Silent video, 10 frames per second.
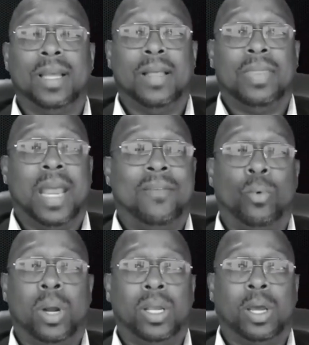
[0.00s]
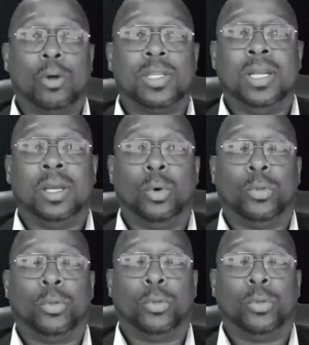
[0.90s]
and every one of your coaches need to go
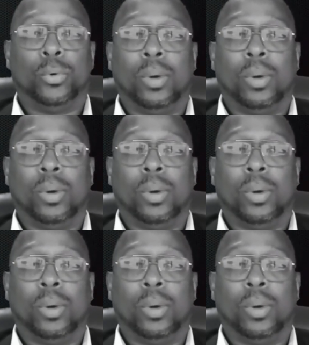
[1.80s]
through.